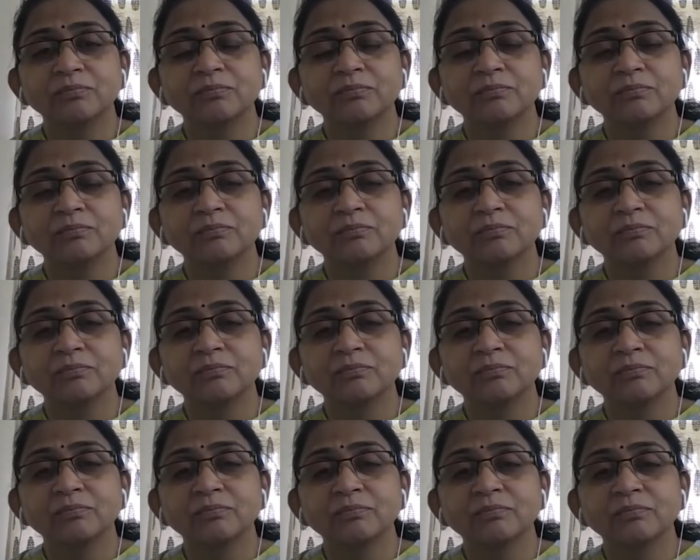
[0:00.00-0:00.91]

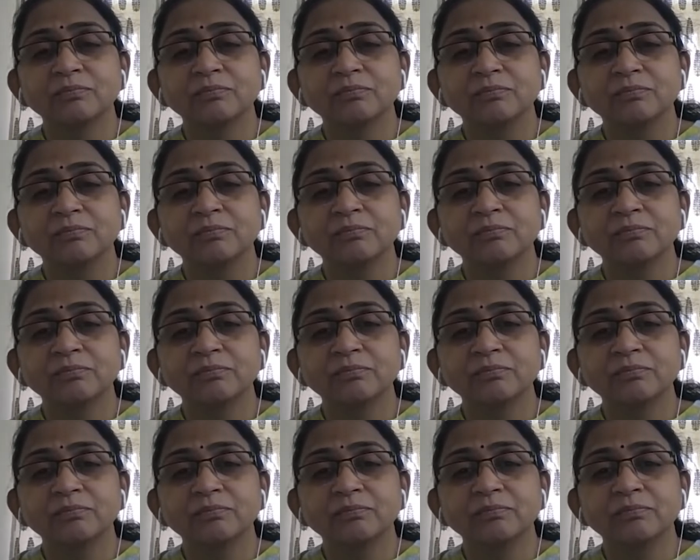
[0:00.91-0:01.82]

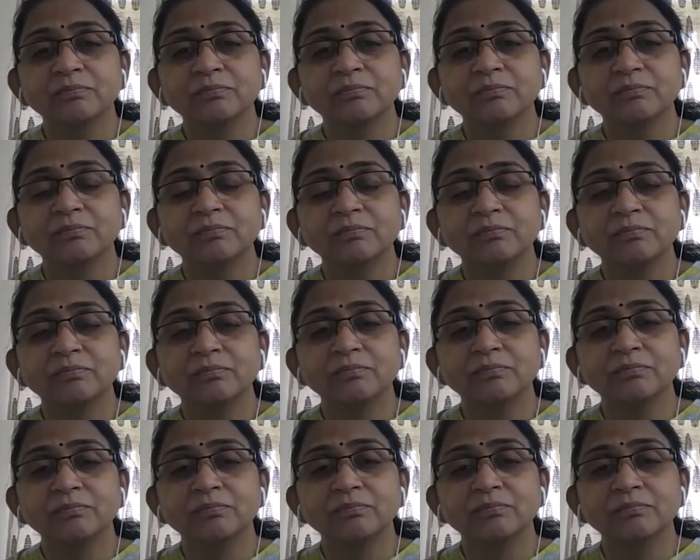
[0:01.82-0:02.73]

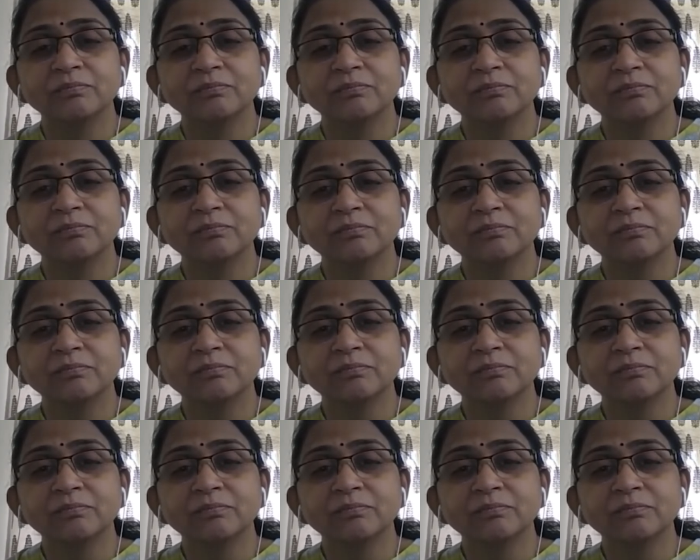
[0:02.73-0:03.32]
The person shown says nothing.